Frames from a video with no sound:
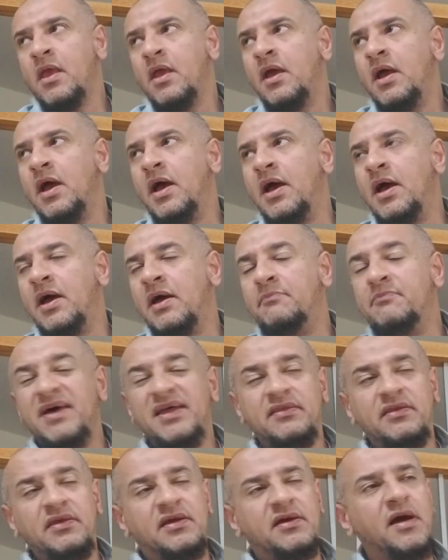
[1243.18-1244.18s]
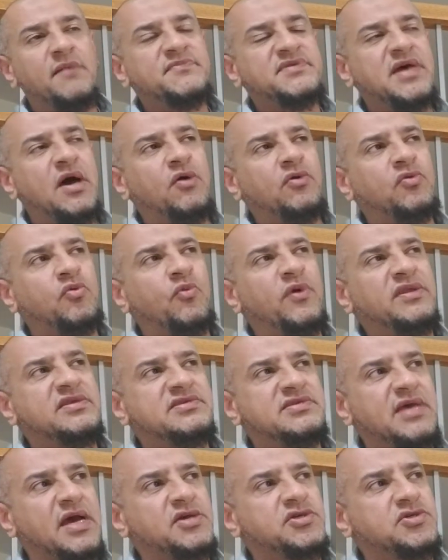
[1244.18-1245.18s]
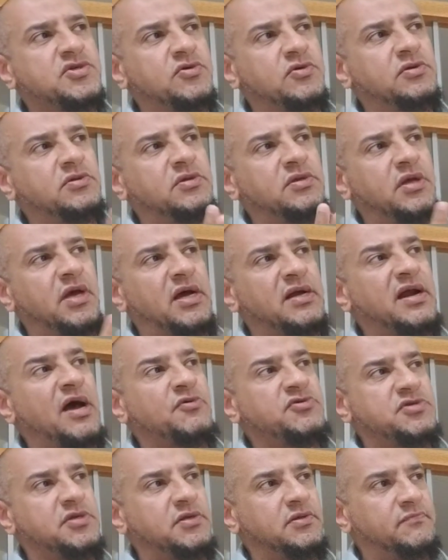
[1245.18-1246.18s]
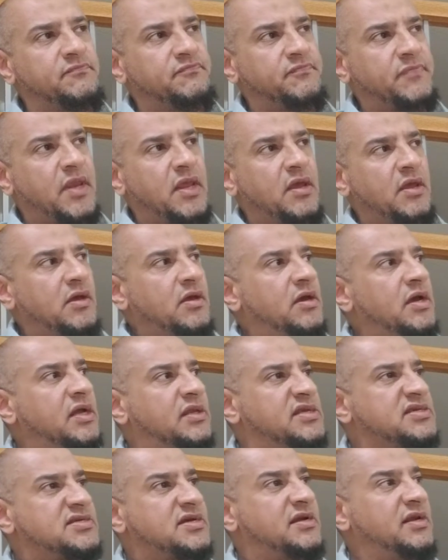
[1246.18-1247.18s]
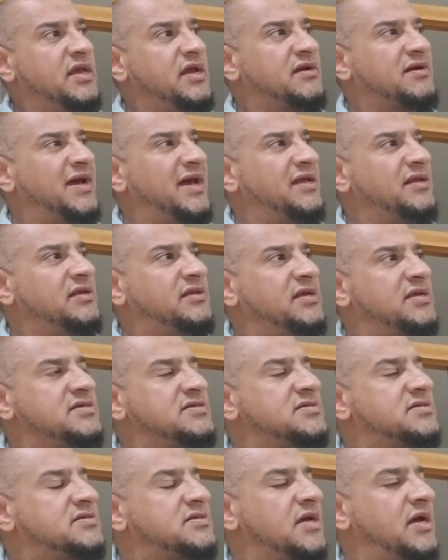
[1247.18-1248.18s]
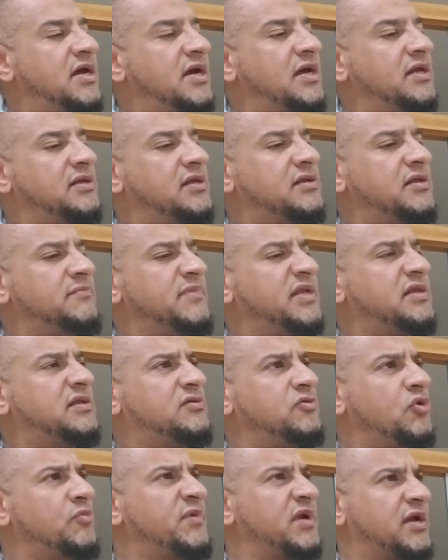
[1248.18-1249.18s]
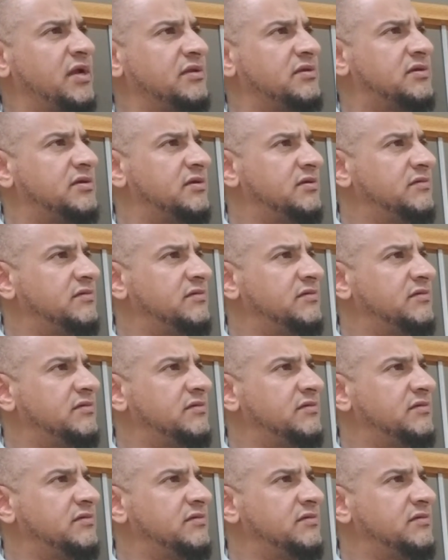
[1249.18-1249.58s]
Madhi comes out with sexual arousal. It is clear and it is a little bit lubricant.